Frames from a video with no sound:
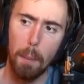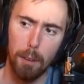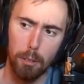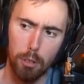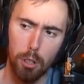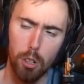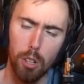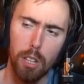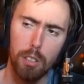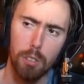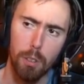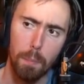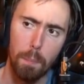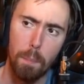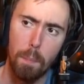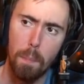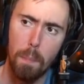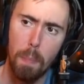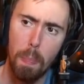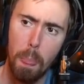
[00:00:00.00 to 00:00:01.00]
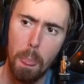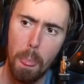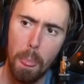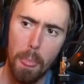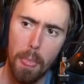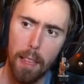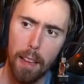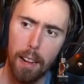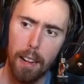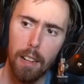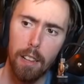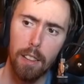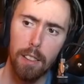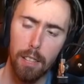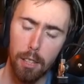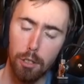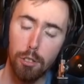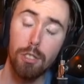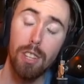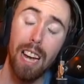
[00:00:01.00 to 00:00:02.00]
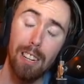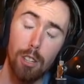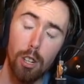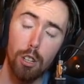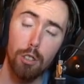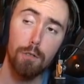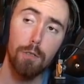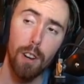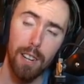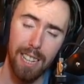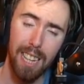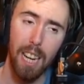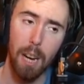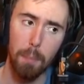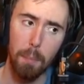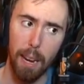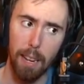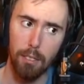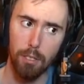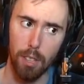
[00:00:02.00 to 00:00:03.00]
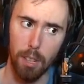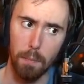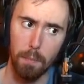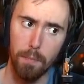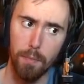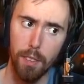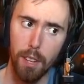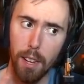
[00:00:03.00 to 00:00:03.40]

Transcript: So listen, the set looks fucking amazing.